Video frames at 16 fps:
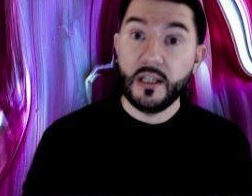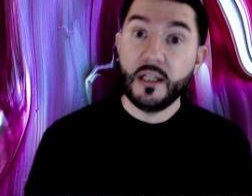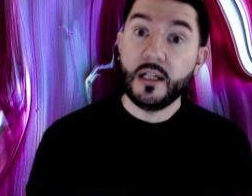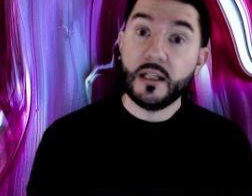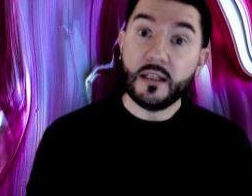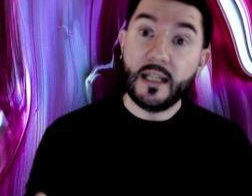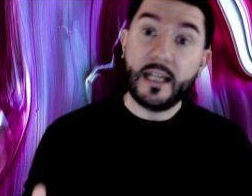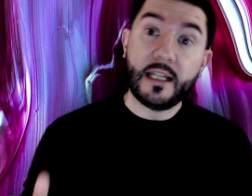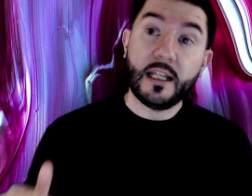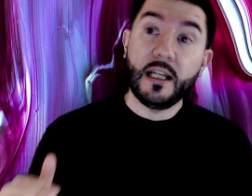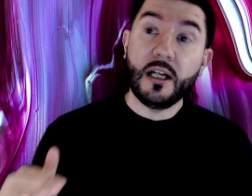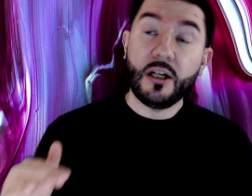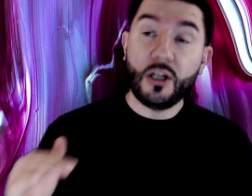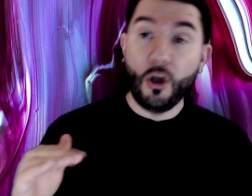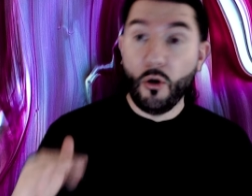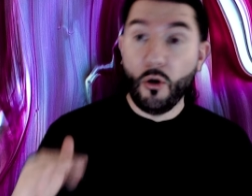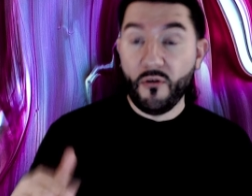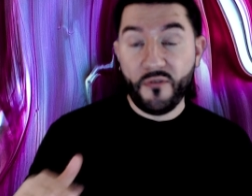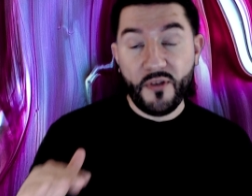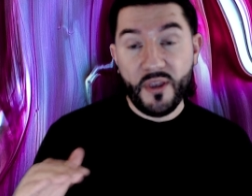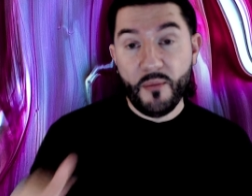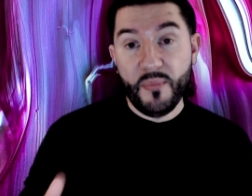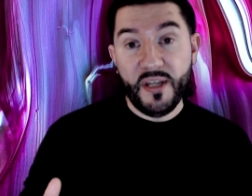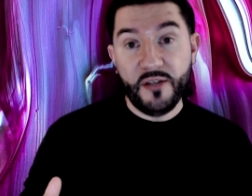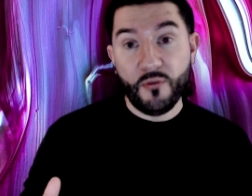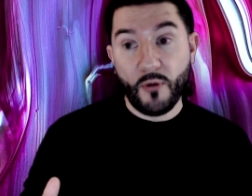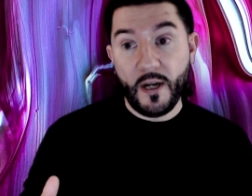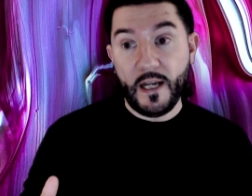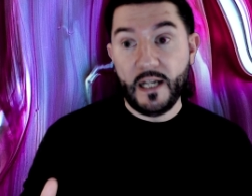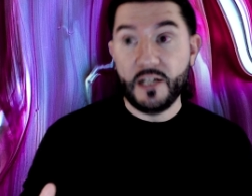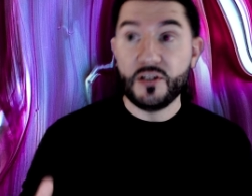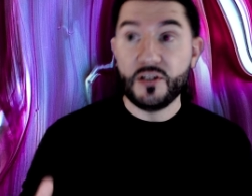Like, going from the mid
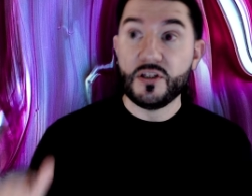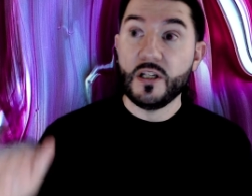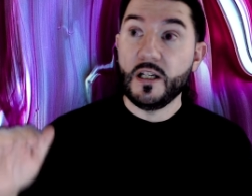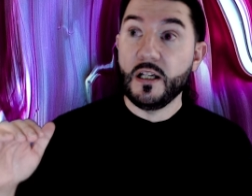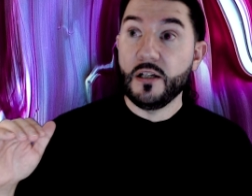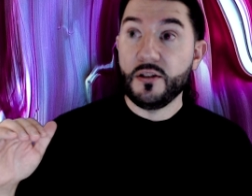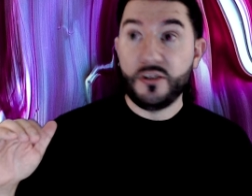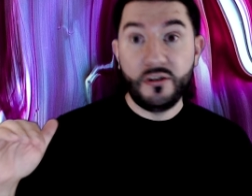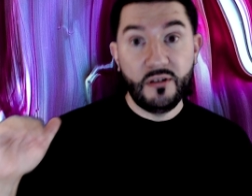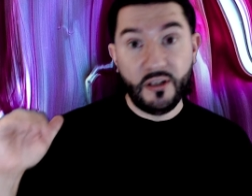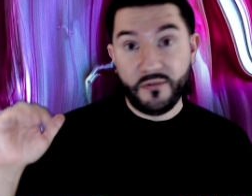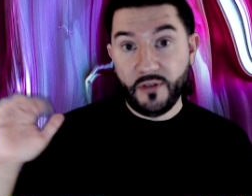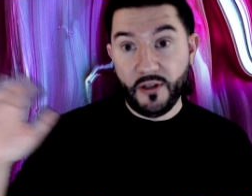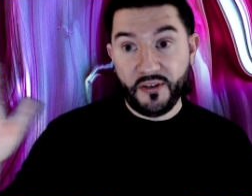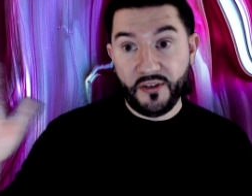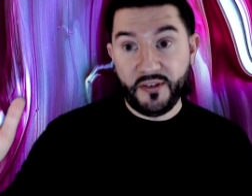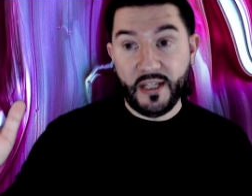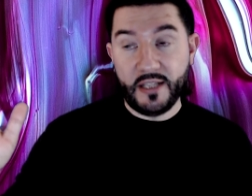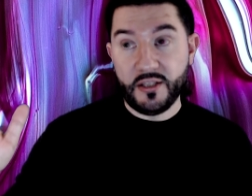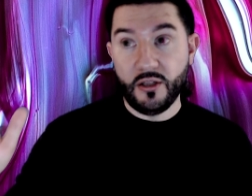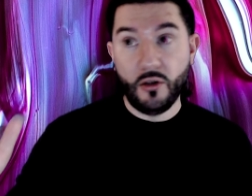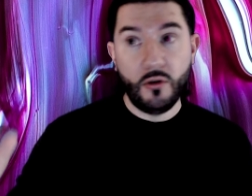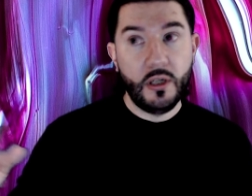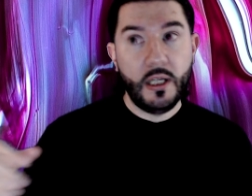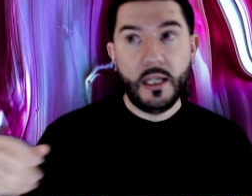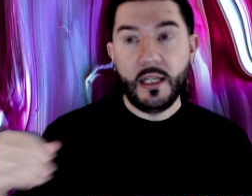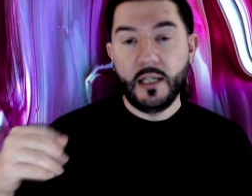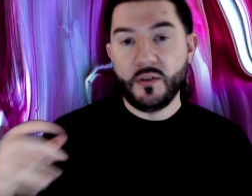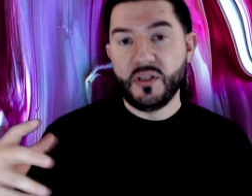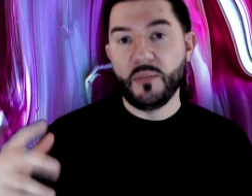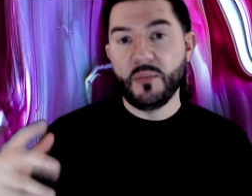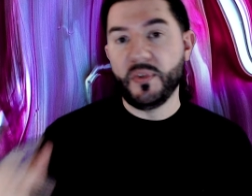range to his falsetto,
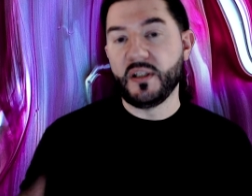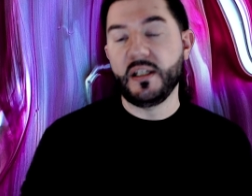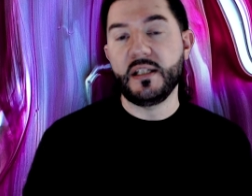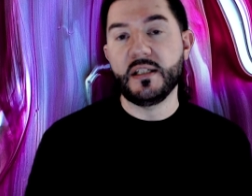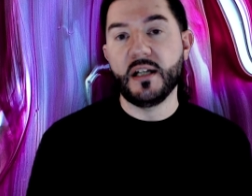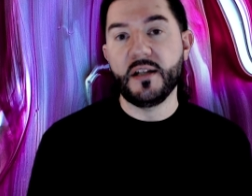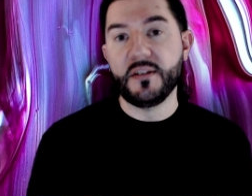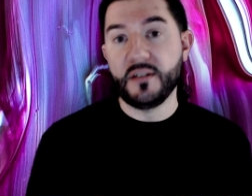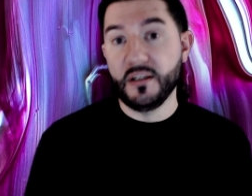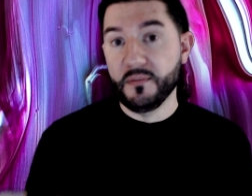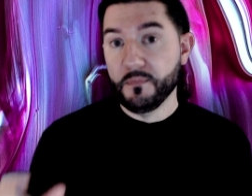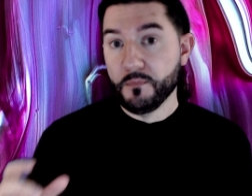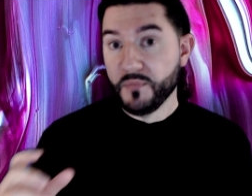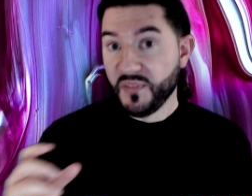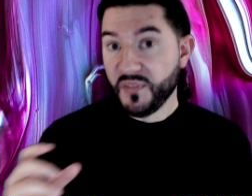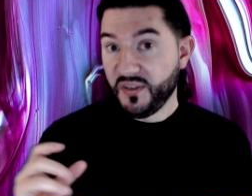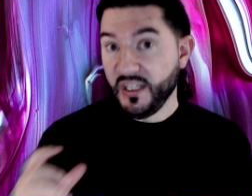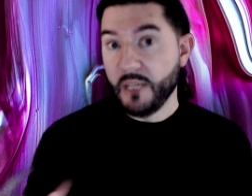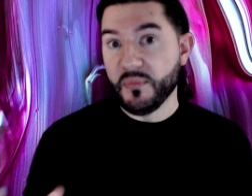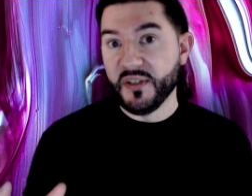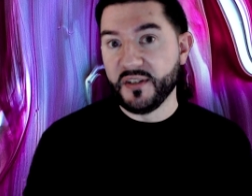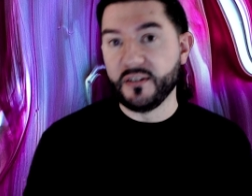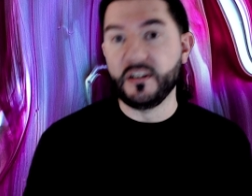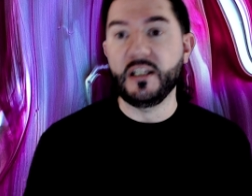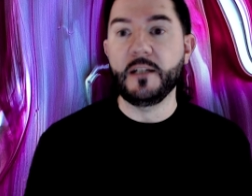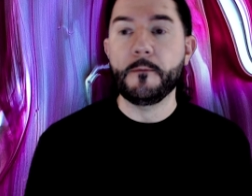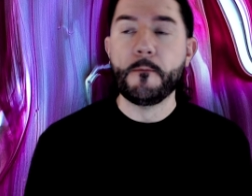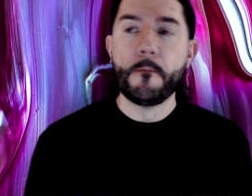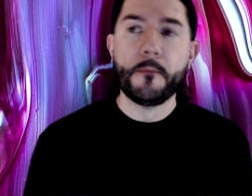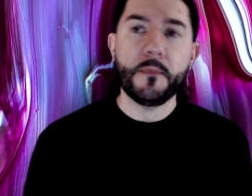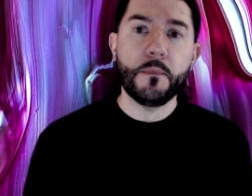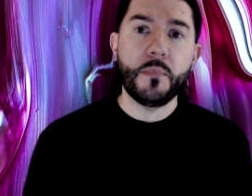he typically does it seamlessly.
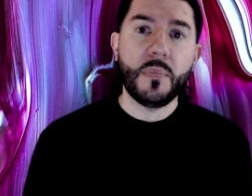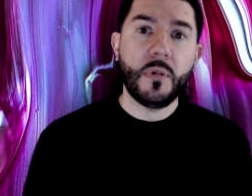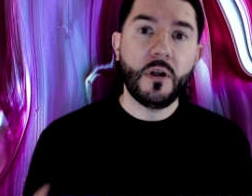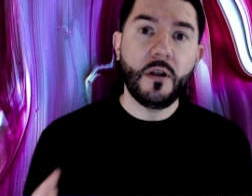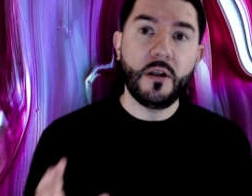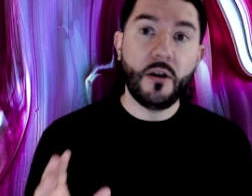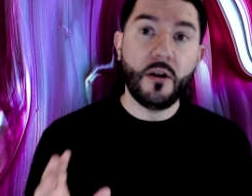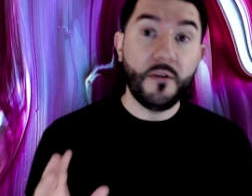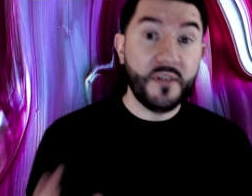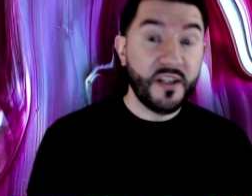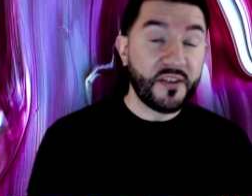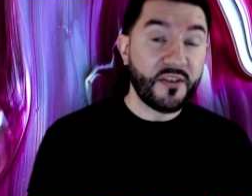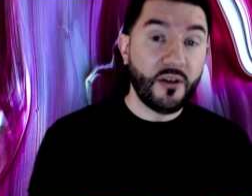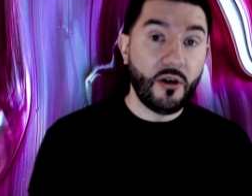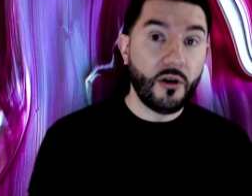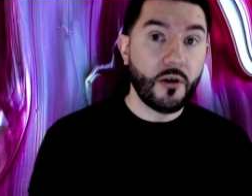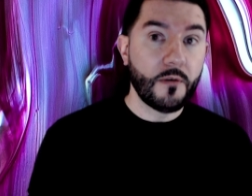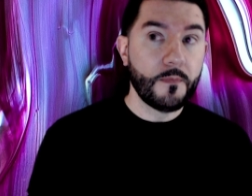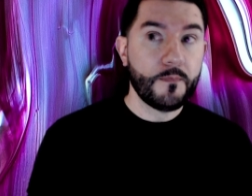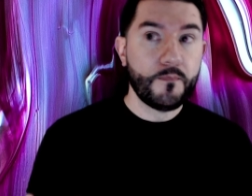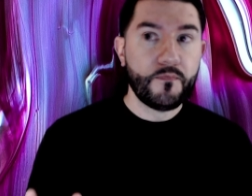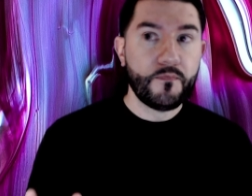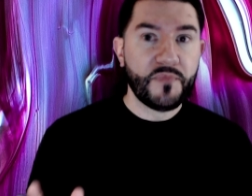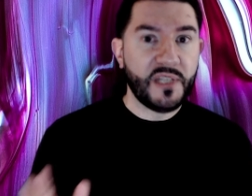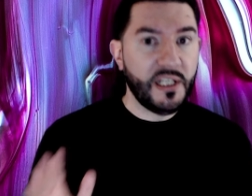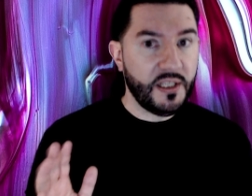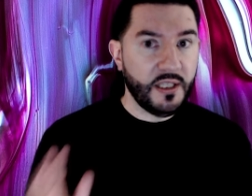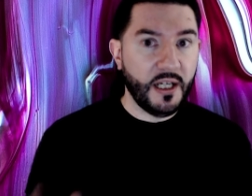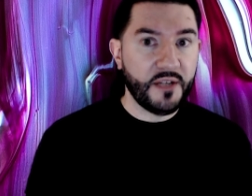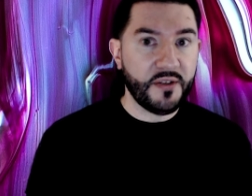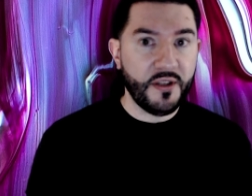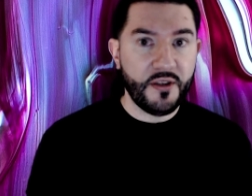And on this song, he
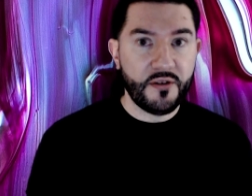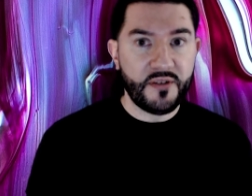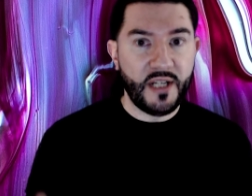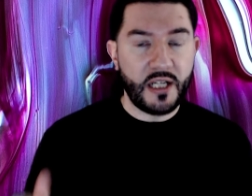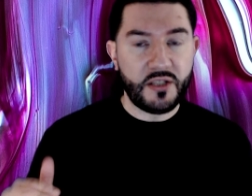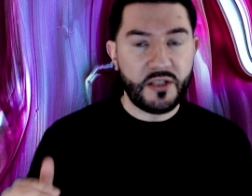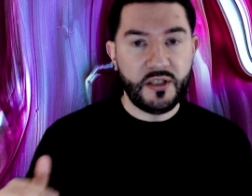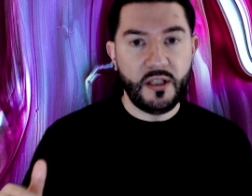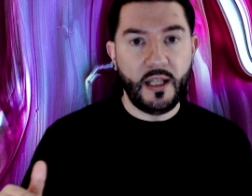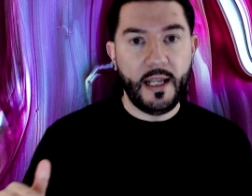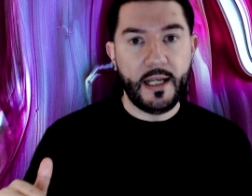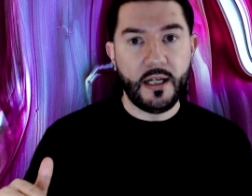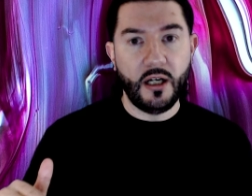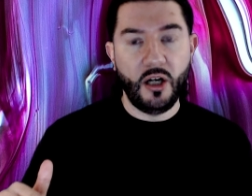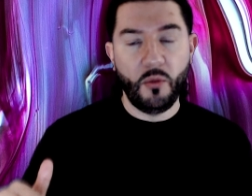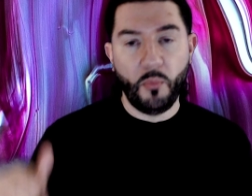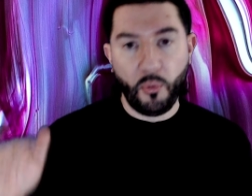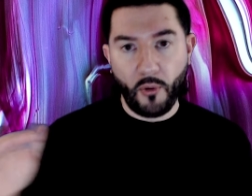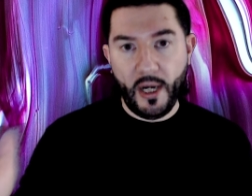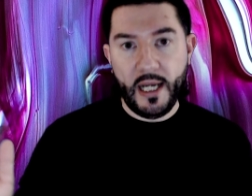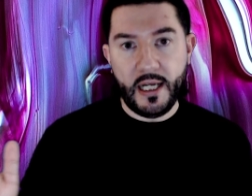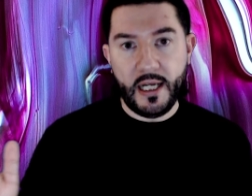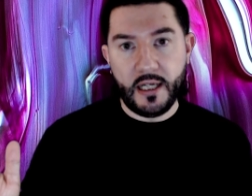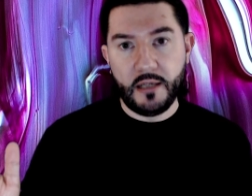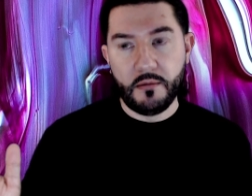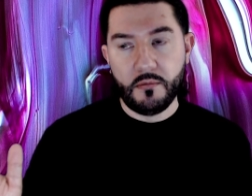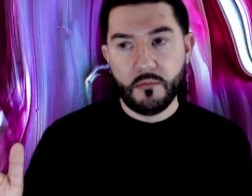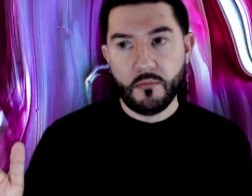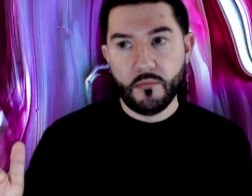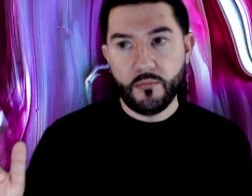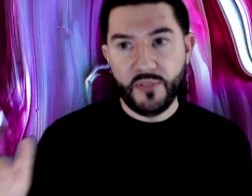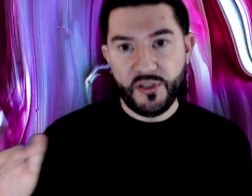doesn't. There's actually like a break
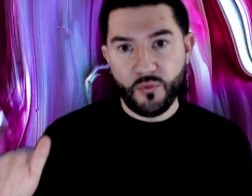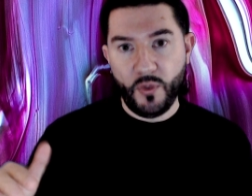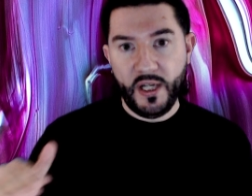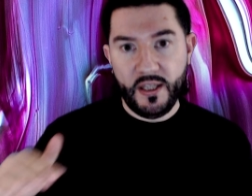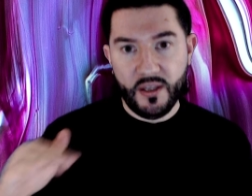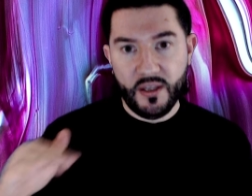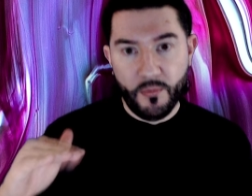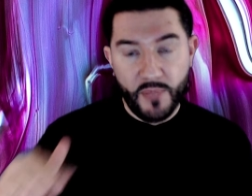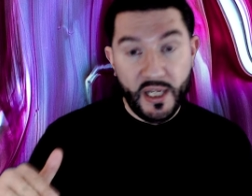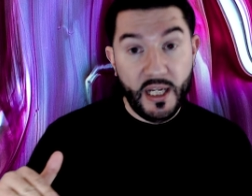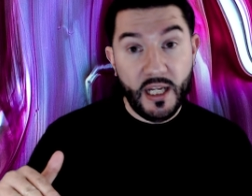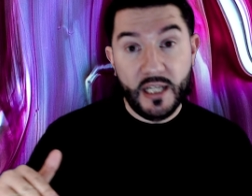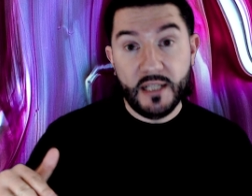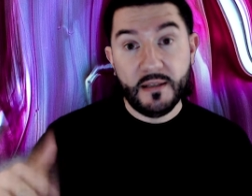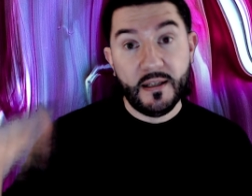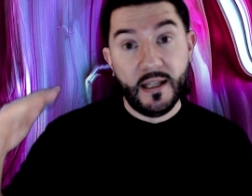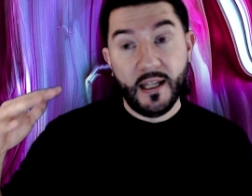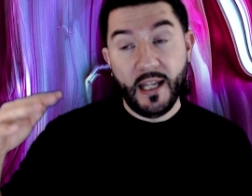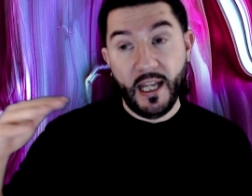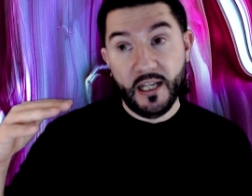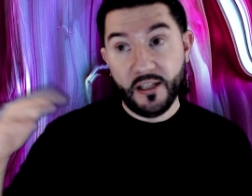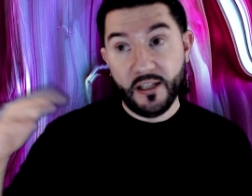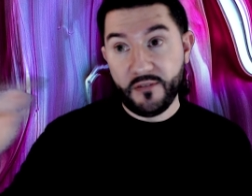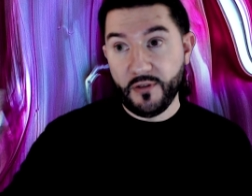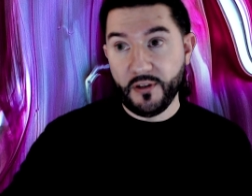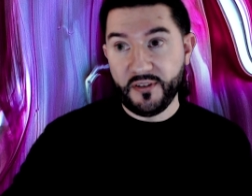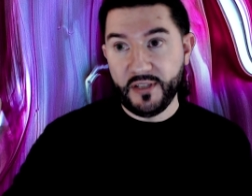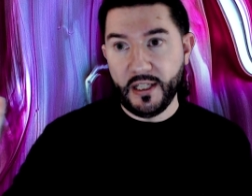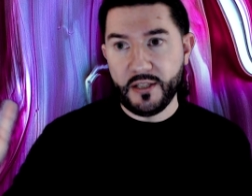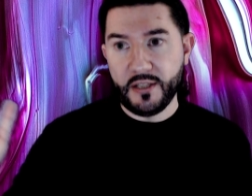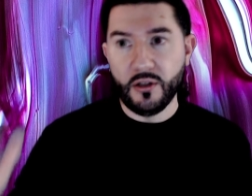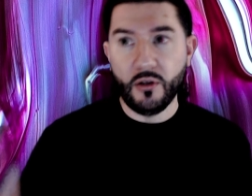between the mid and his
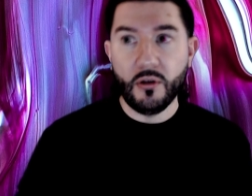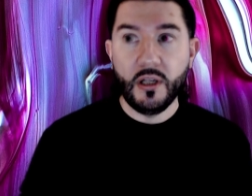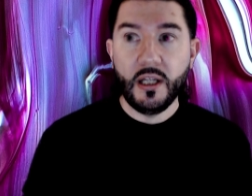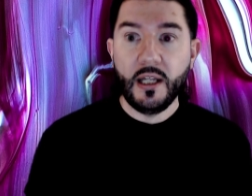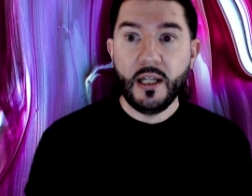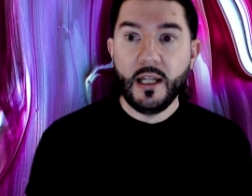falsetto.